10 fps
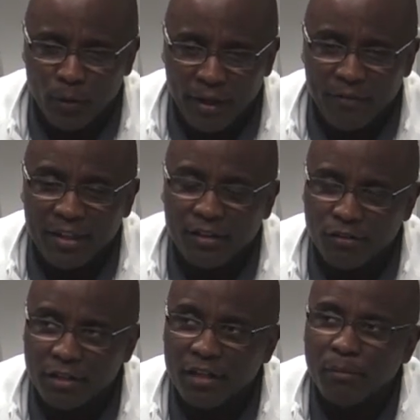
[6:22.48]
We have to get
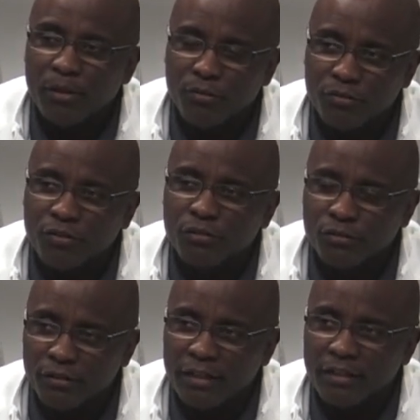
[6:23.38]
into the elementary
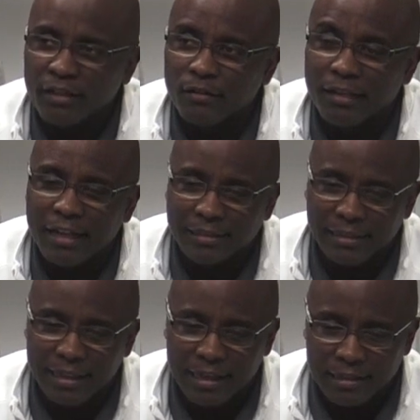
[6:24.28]
schools right now.
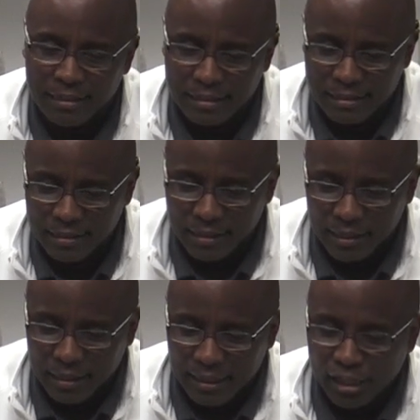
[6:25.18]

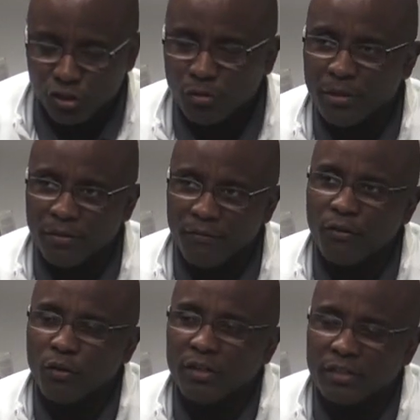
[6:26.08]
That should be the
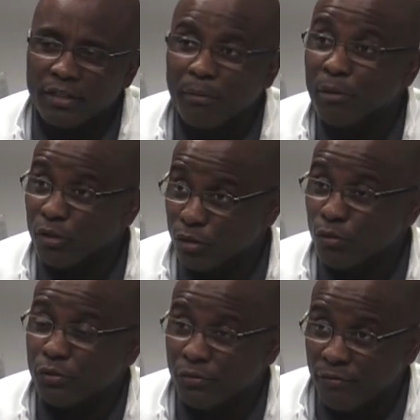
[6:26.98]
focus. Yeah, middle
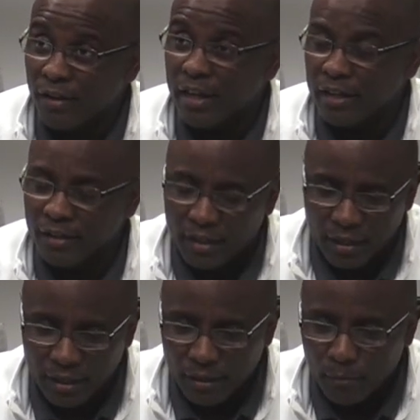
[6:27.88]
schools are fine,
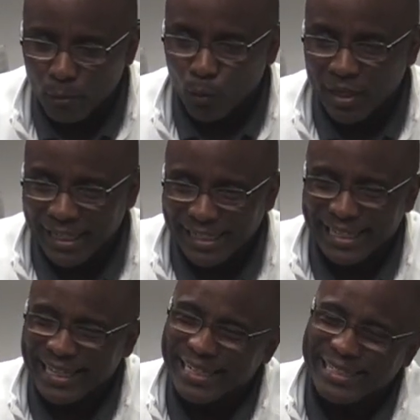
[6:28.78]
but we need
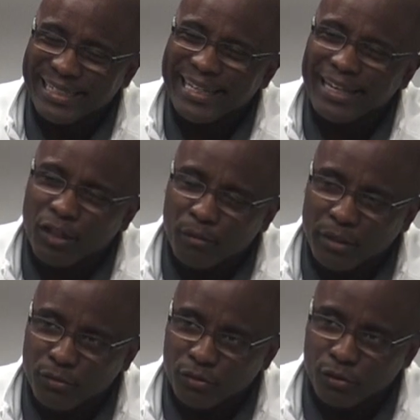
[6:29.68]
to get into the
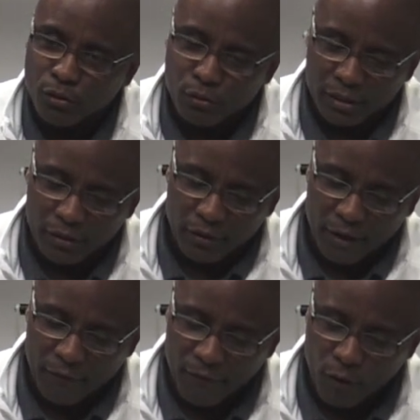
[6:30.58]
elementary schools
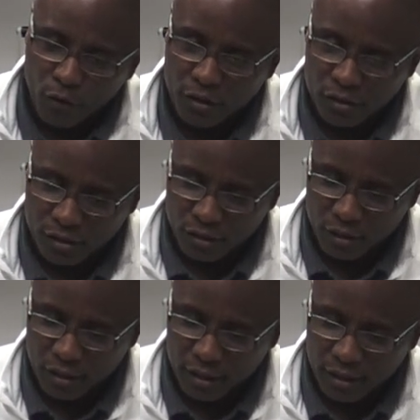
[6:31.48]
and focus
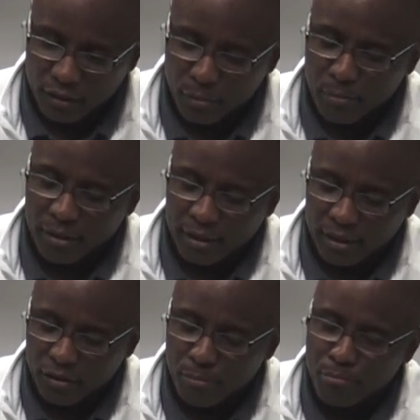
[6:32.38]
them
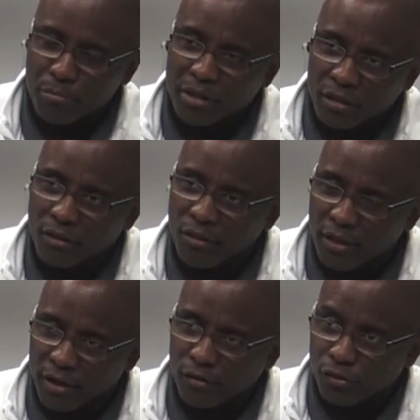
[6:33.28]
in the middle
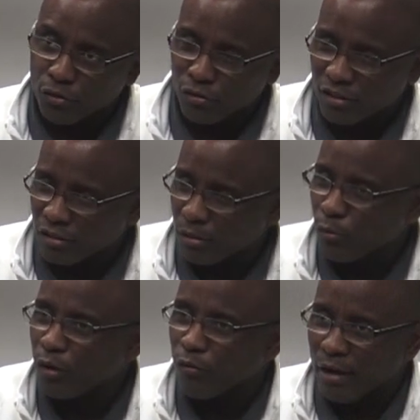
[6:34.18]
there, so
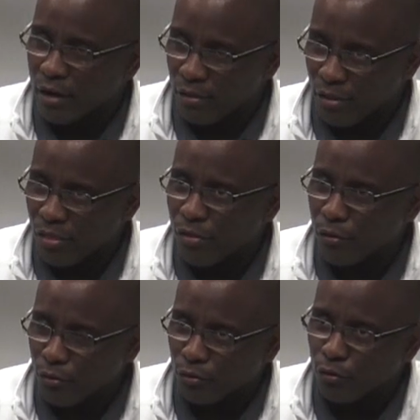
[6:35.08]
somewhere around
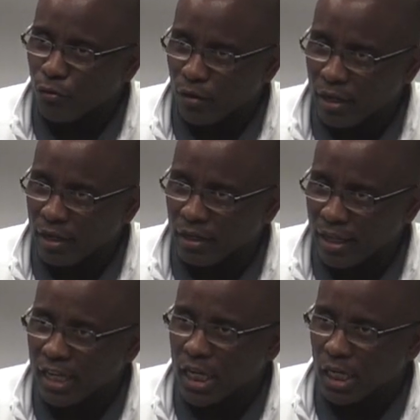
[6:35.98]
3rd grade
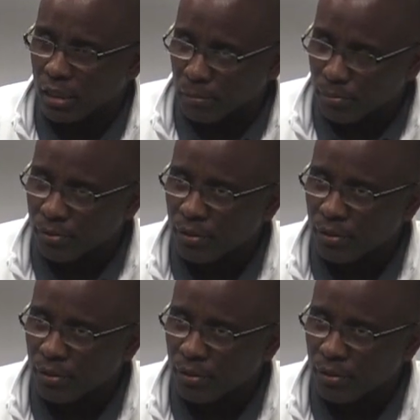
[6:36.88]
and up.